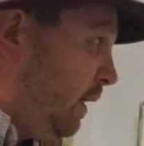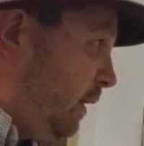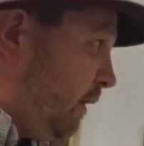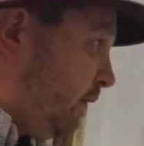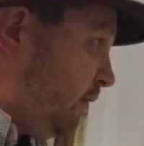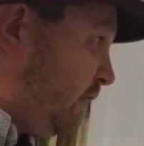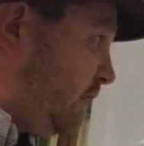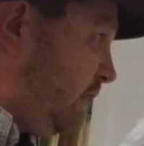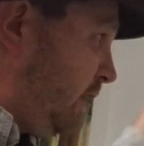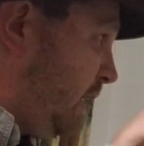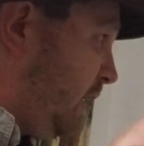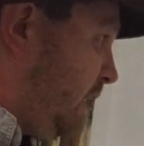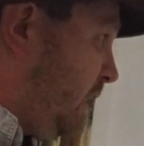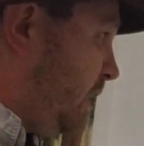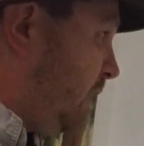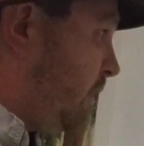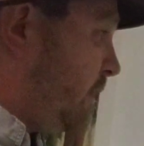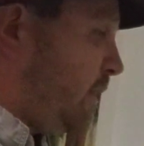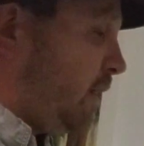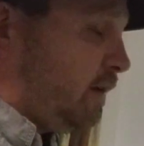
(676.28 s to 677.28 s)

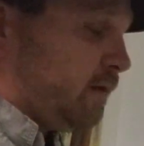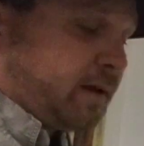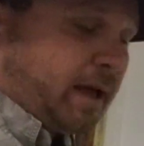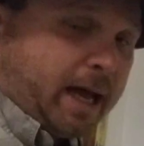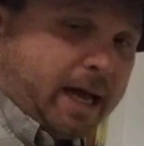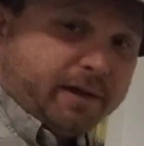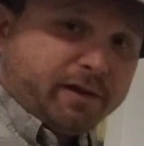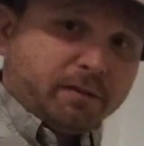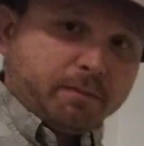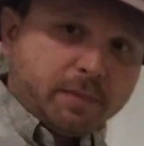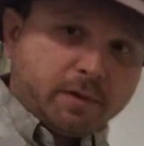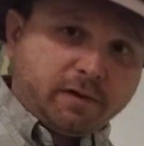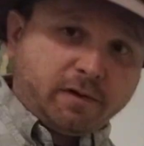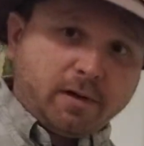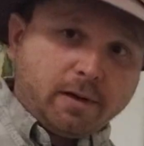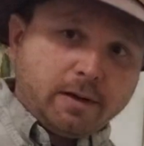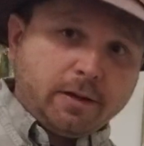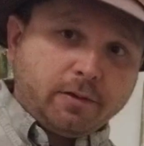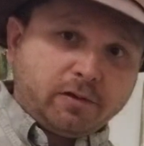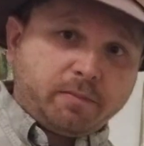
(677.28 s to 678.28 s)
see these kinds of
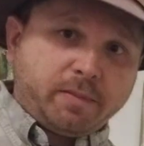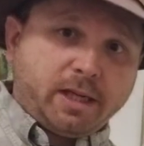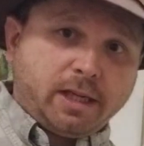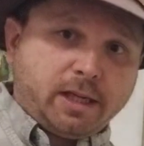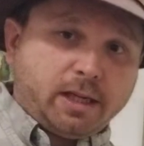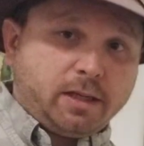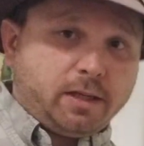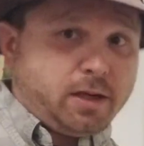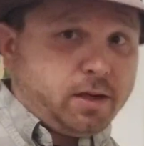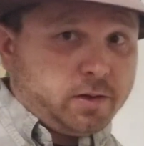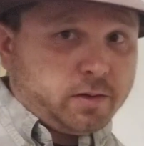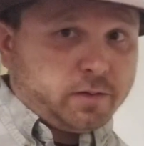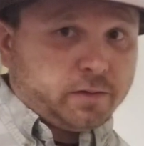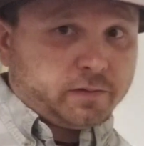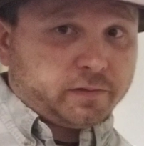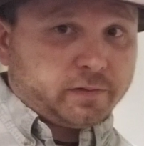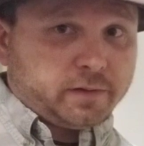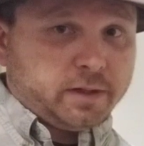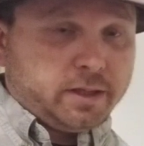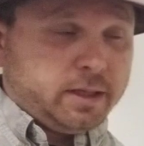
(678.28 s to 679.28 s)
materials being
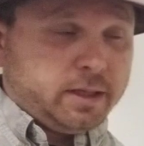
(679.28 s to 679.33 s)
used.